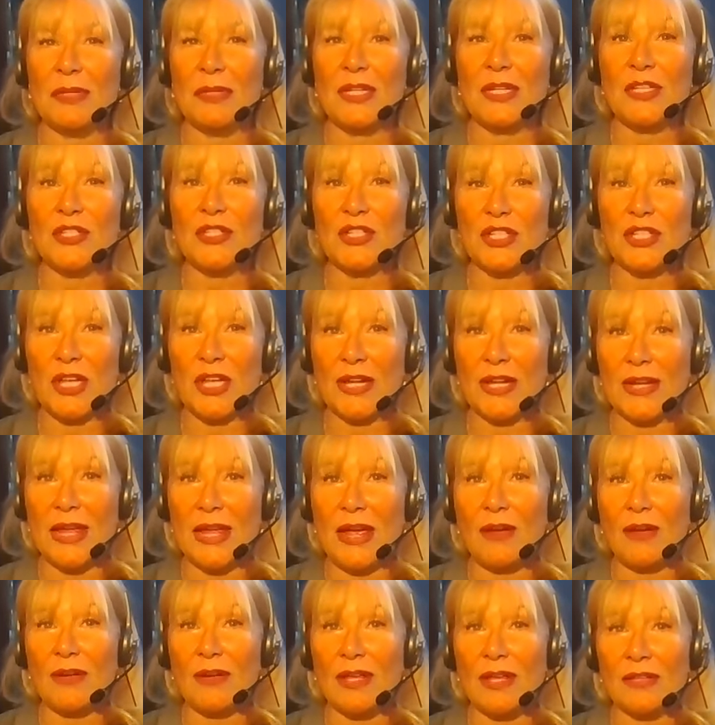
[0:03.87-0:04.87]
Please check
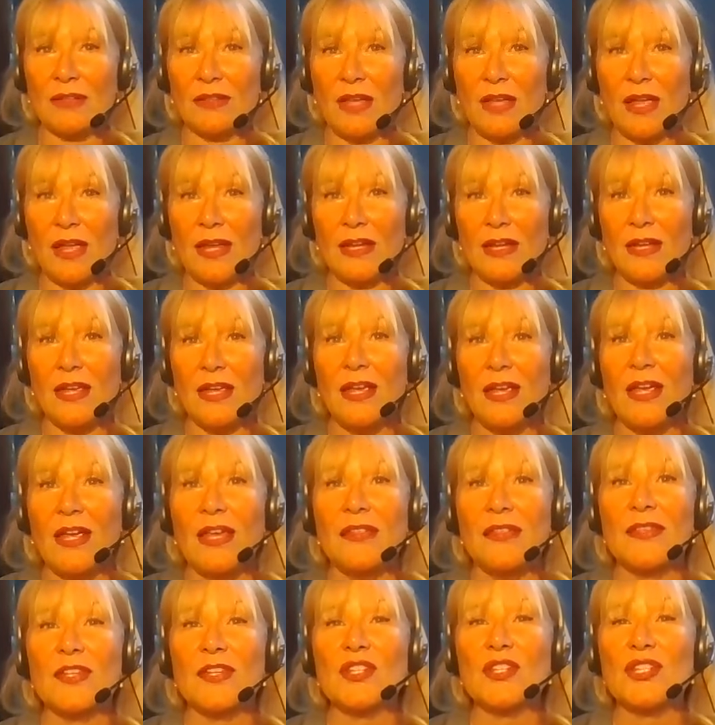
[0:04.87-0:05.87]
out and like
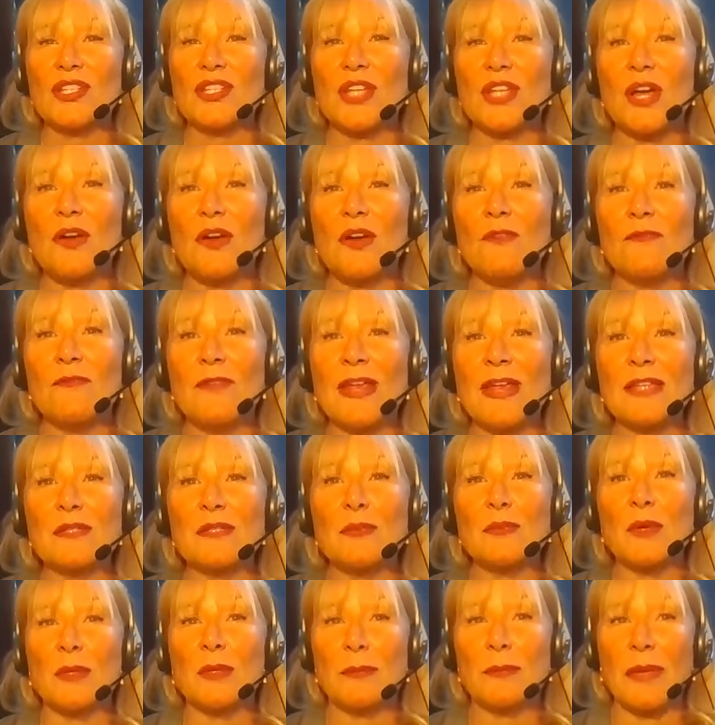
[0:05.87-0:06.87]
the show
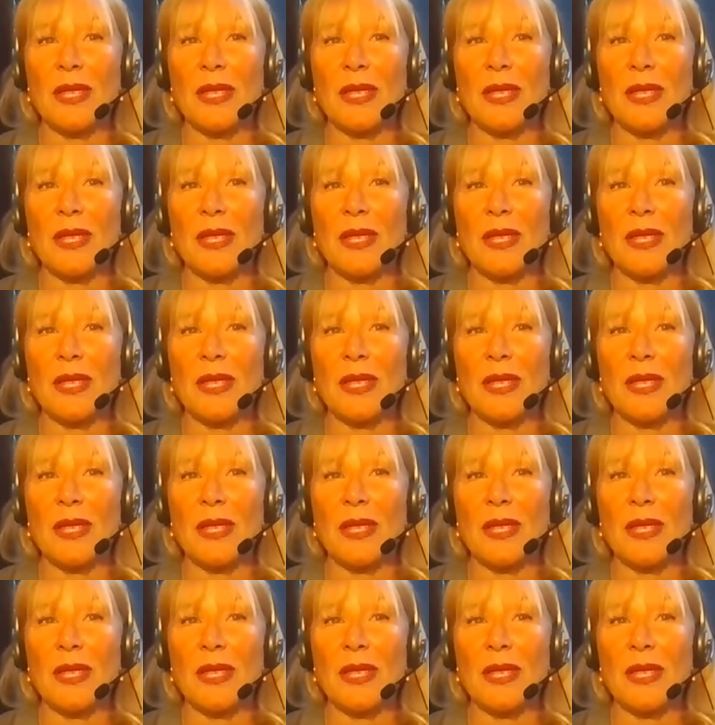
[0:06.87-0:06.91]
Facebook